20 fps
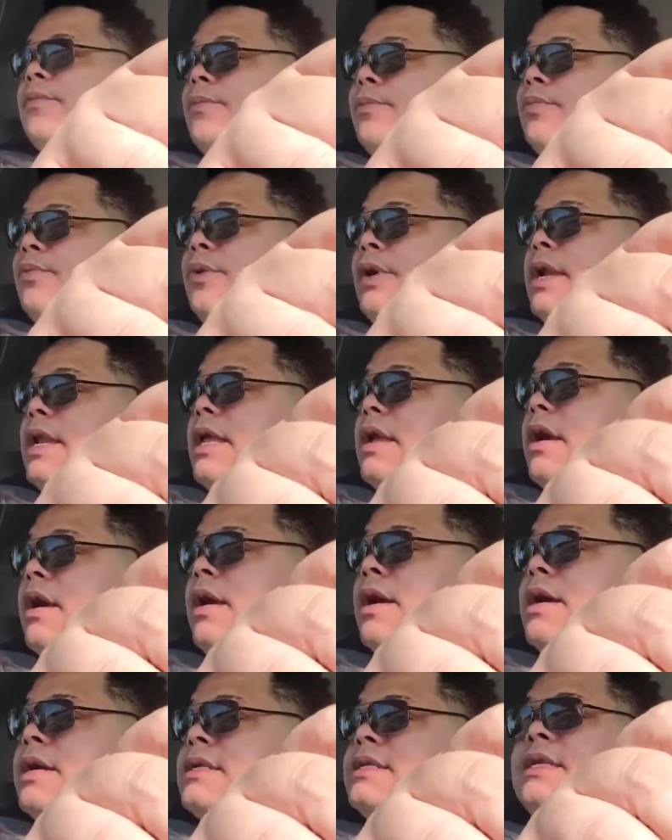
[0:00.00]
pretty
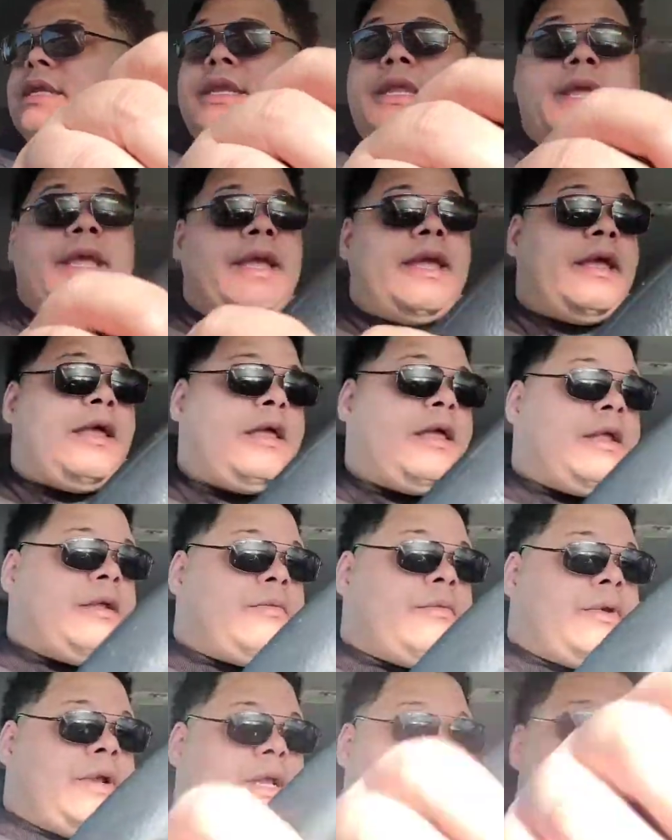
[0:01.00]
hard today,
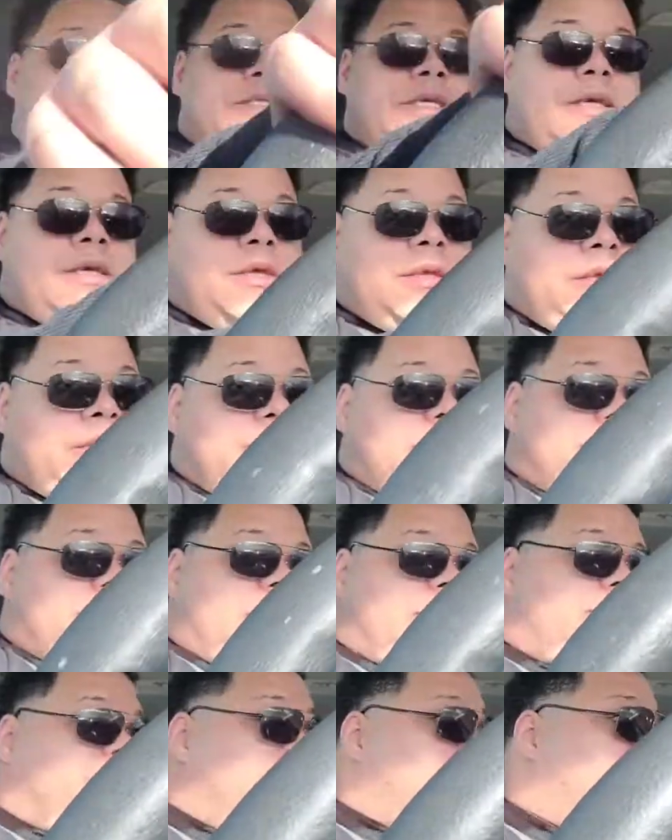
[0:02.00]
and when I tell you
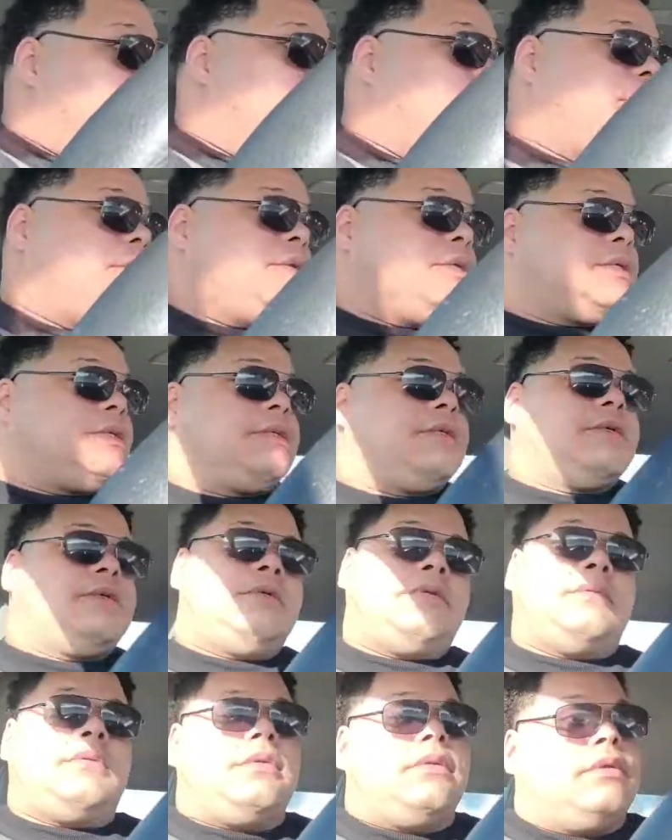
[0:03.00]
something, bitch,
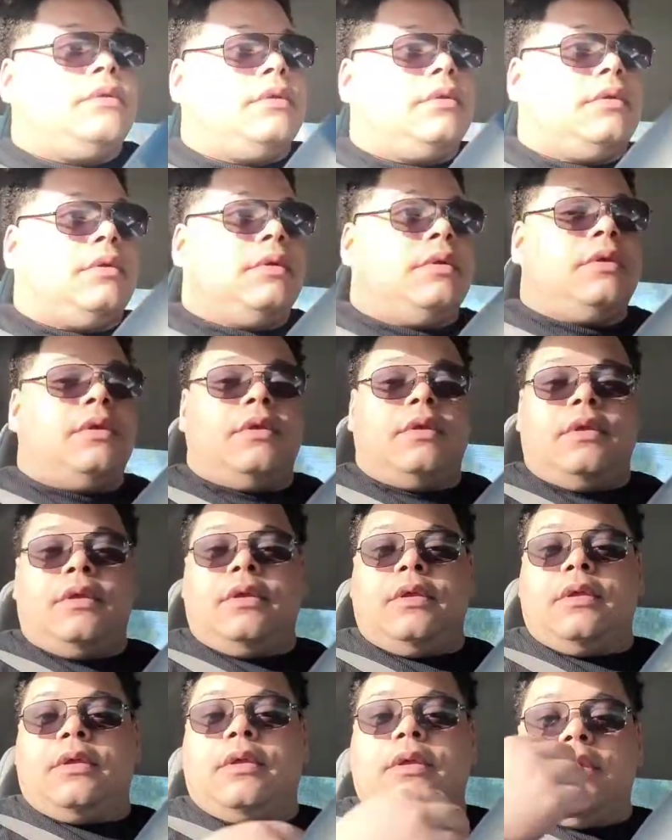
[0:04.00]

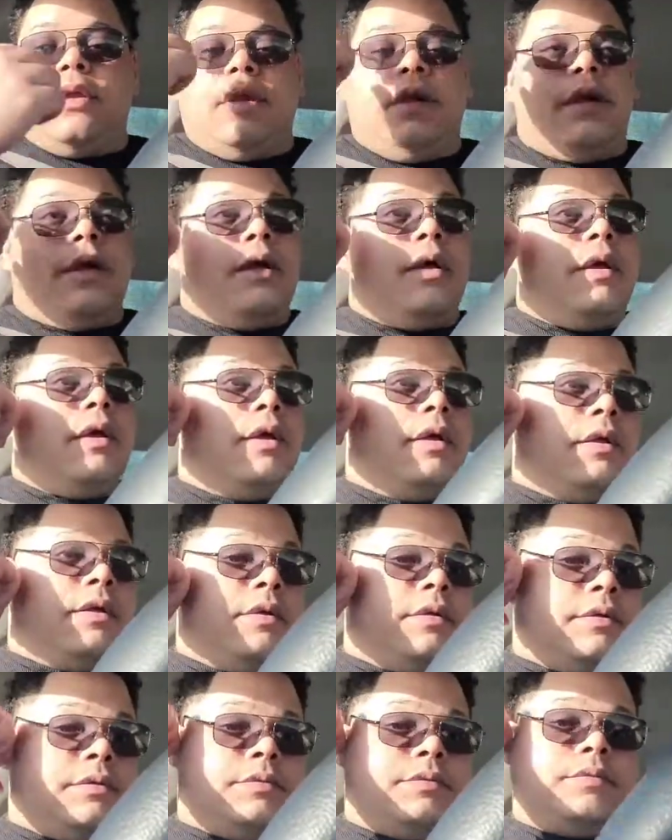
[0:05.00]

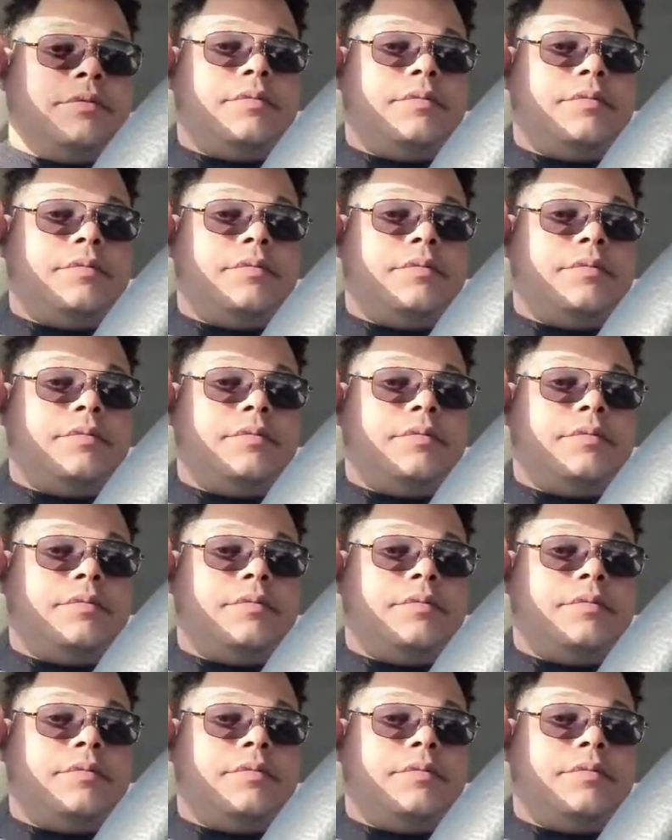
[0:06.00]
girl,